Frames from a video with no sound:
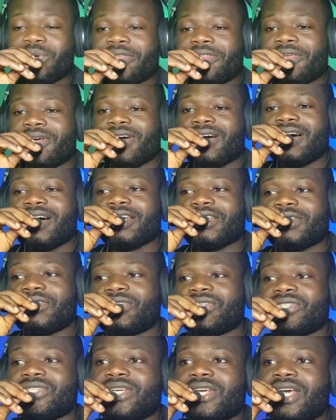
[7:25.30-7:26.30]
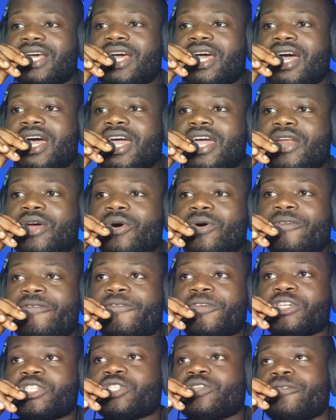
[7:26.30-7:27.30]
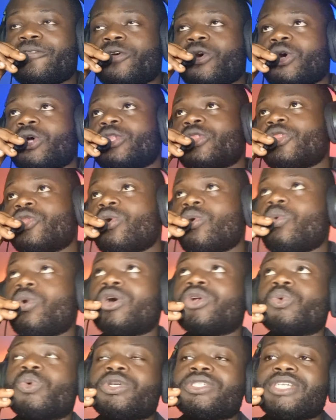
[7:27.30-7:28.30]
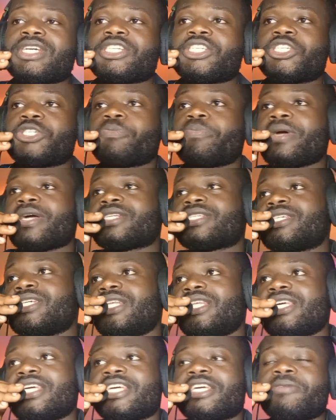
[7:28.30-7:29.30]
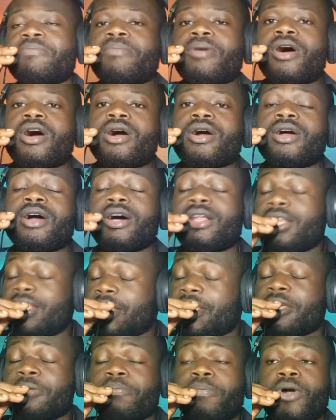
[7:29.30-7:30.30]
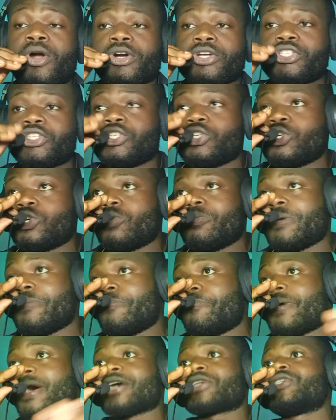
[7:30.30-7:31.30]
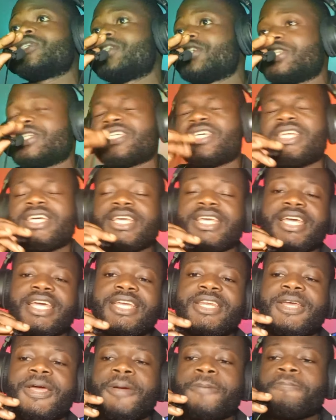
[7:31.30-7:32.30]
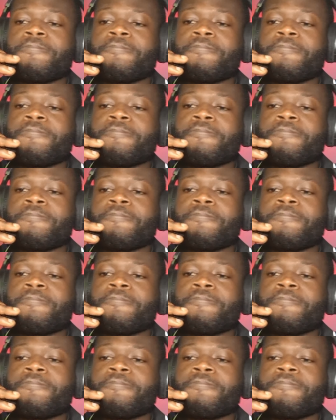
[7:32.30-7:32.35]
with. Because, you know, first of all, no one was expecting Linkin Park to be back to the scene again,